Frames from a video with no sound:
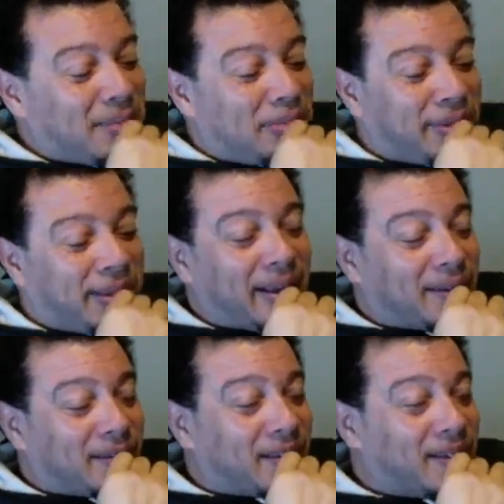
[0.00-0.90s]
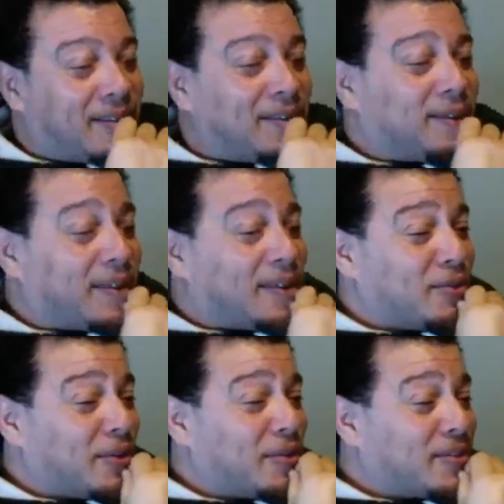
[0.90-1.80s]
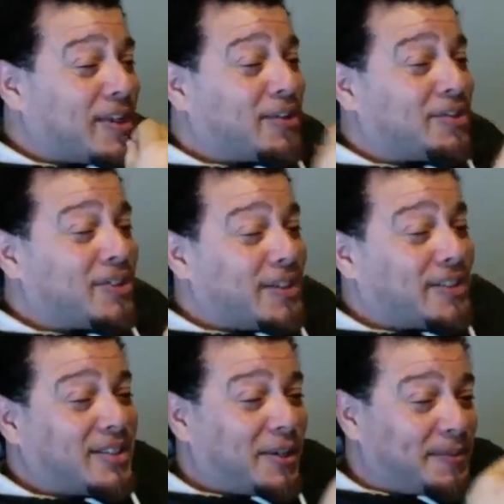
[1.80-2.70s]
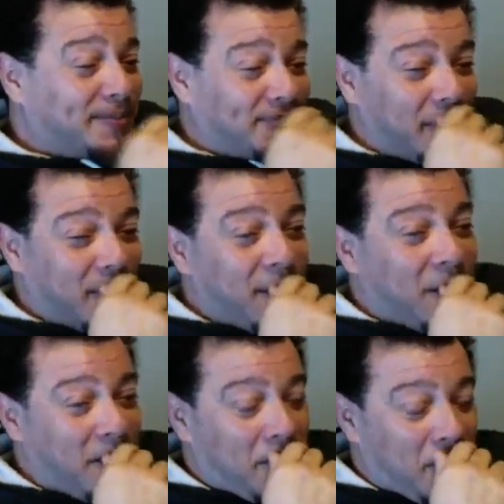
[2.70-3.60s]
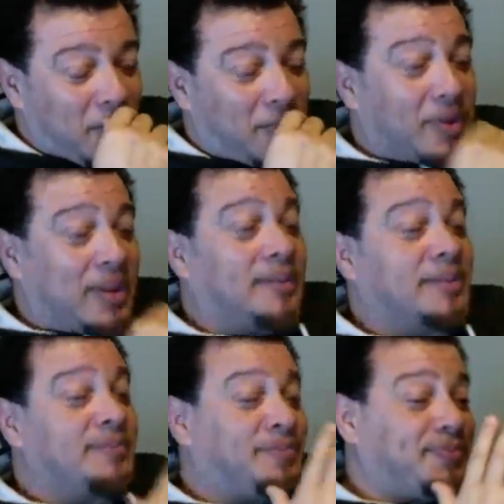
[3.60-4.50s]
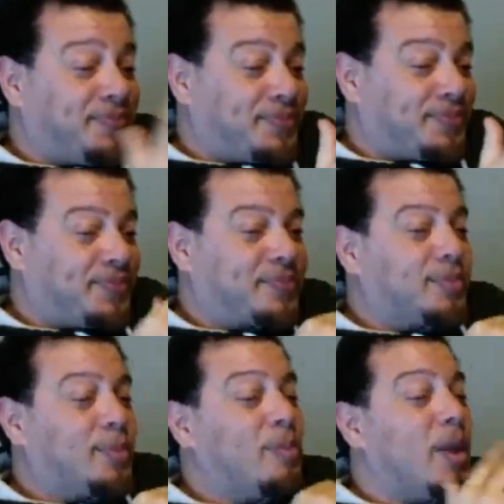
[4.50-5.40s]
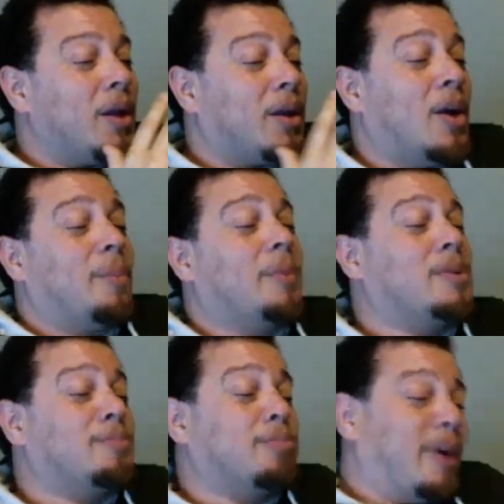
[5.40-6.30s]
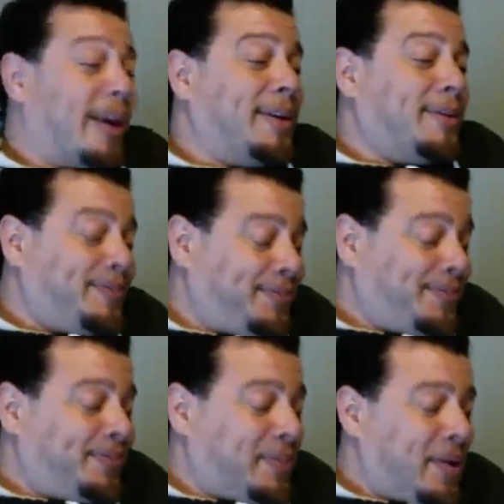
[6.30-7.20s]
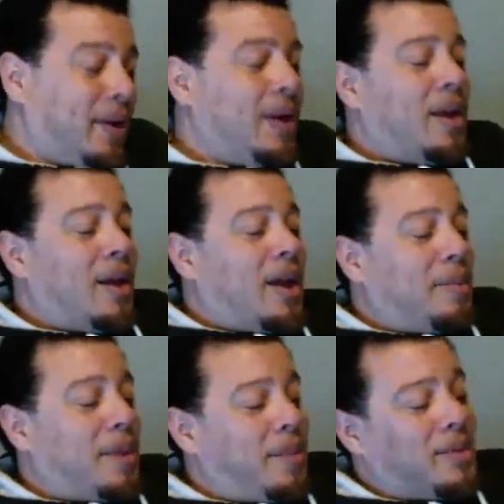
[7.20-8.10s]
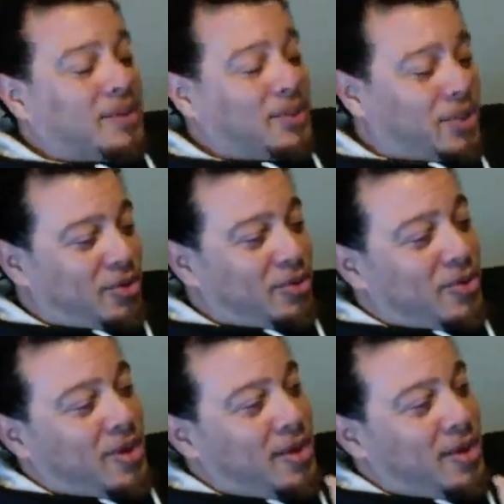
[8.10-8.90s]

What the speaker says: planned for this fifth scale shit. So hopefully come the spring, I'm able to